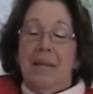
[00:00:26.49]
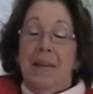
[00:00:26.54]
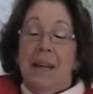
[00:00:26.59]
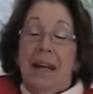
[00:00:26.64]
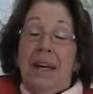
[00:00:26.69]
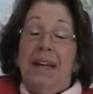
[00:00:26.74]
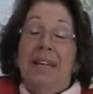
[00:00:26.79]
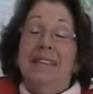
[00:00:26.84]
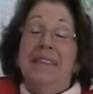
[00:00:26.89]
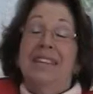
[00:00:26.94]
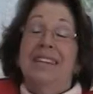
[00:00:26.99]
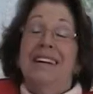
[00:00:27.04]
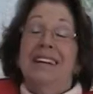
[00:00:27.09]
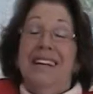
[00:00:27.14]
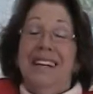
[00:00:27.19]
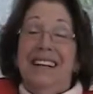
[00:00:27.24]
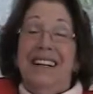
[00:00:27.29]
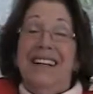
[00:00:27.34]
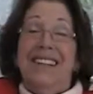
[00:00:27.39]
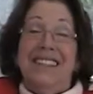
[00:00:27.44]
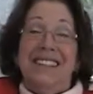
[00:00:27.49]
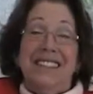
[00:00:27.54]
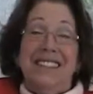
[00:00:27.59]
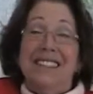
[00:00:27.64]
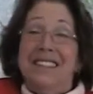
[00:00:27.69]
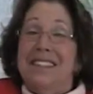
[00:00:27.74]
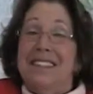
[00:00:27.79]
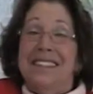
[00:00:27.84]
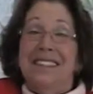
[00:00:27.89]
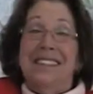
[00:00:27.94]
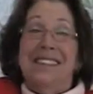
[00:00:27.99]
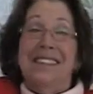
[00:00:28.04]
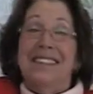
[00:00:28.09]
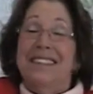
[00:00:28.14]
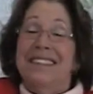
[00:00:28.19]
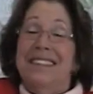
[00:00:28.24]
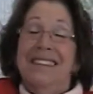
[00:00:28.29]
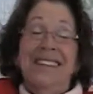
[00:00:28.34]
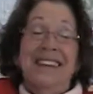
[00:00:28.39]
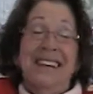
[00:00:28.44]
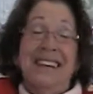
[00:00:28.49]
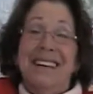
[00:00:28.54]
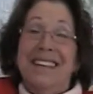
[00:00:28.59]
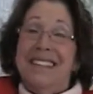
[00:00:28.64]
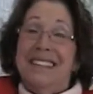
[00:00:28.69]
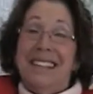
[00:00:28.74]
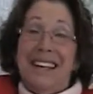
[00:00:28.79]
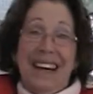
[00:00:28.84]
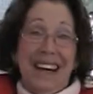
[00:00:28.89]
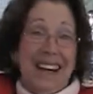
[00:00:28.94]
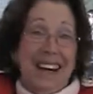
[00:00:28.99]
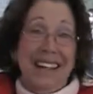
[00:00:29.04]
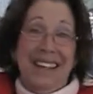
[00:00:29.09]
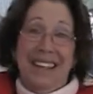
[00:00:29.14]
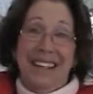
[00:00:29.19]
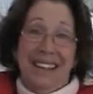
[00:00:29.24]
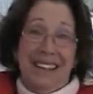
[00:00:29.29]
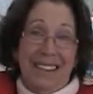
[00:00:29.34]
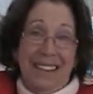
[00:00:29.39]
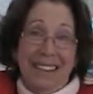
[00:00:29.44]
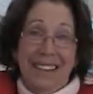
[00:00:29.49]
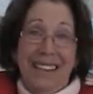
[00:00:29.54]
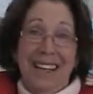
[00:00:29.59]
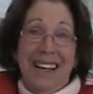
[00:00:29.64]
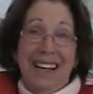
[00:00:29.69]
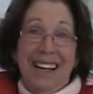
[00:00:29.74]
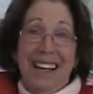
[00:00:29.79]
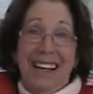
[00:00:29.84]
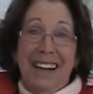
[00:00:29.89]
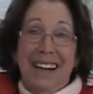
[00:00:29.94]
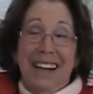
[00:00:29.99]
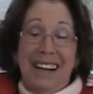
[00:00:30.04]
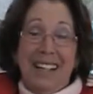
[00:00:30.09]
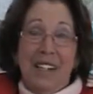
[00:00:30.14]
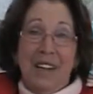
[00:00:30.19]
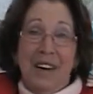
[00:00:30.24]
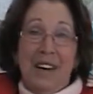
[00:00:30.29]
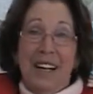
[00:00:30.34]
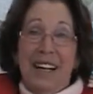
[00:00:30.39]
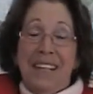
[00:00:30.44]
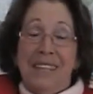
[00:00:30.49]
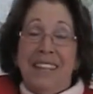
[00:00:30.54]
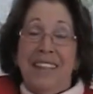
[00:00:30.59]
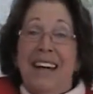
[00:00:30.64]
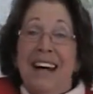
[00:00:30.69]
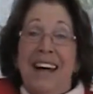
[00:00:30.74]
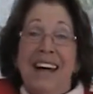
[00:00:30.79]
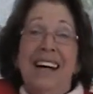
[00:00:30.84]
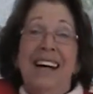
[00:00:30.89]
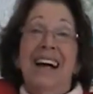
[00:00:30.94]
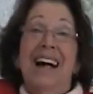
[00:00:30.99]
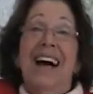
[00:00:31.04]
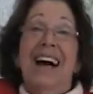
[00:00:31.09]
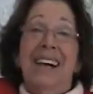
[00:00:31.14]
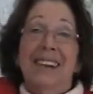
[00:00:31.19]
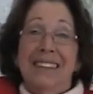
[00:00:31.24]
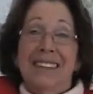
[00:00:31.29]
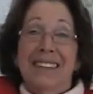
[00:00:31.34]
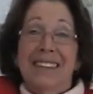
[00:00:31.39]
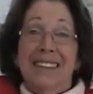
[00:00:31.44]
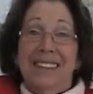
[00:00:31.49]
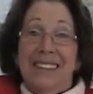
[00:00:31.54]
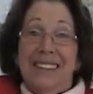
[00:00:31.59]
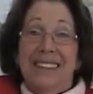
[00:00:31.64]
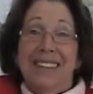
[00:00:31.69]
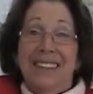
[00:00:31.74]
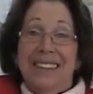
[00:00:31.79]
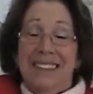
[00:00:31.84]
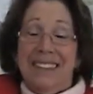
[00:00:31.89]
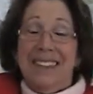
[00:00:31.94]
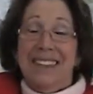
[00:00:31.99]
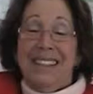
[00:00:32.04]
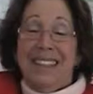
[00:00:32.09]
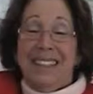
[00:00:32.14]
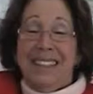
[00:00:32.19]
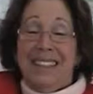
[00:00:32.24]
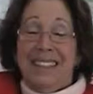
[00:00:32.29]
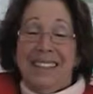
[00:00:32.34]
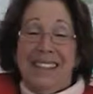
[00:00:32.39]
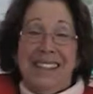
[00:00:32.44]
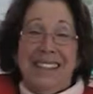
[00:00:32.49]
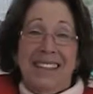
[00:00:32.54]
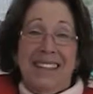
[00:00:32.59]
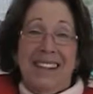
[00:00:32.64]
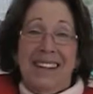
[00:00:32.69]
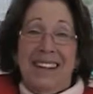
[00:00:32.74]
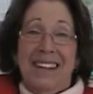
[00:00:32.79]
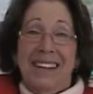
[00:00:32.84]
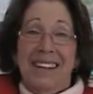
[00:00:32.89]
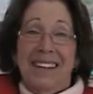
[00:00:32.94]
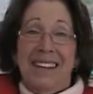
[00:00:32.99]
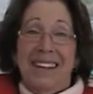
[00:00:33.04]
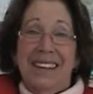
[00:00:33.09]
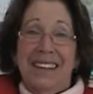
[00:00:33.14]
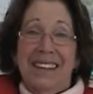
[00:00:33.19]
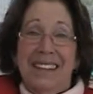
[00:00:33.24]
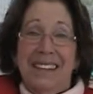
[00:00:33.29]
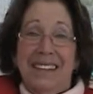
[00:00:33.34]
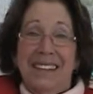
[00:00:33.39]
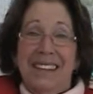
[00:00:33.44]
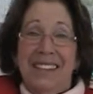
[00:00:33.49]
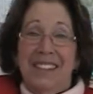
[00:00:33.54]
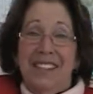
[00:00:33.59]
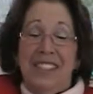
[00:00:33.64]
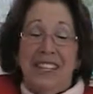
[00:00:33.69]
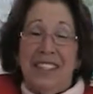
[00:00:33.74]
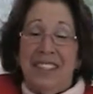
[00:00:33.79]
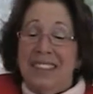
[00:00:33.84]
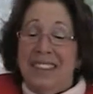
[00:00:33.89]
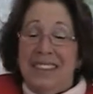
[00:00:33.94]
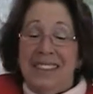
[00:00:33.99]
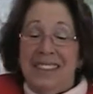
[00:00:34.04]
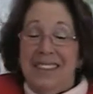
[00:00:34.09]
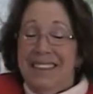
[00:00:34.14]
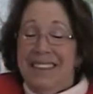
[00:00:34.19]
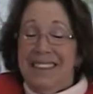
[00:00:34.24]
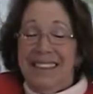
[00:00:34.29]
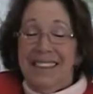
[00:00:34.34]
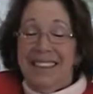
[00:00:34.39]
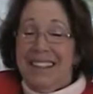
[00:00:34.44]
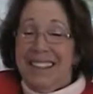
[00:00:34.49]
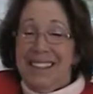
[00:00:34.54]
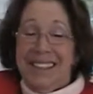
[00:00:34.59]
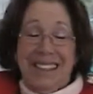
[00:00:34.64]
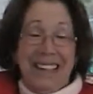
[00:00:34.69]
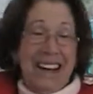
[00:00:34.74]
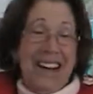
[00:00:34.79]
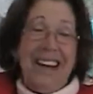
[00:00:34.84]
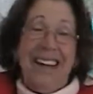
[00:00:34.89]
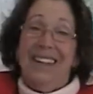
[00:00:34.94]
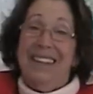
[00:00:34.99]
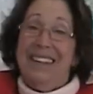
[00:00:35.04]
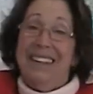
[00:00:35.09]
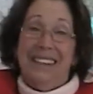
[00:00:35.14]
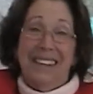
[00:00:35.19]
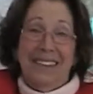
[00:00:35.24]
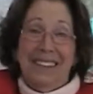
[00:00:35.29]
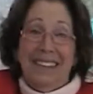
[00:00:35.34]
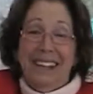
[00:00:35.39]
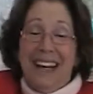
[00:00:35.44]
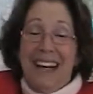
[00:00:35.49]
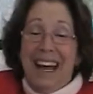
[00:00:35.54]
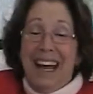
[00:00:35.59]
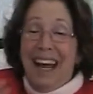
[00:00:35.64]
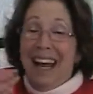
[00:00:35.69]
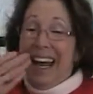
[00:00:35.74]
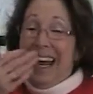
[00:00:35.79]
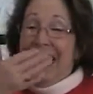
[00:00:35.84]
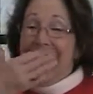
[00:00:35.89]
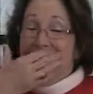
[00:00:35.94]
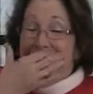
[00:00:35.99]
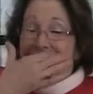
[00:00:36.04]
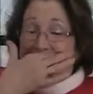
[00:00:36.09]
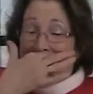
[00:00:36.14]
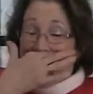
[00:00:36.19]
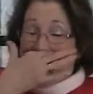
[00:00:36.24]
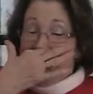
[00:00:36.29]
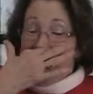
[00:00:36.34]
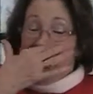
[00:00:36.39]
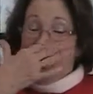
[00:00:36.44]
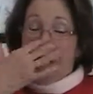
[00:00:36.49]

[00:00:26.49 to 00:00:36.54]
it still is, just a sand hill. That's all. It's not an island. It's just a sand hill. And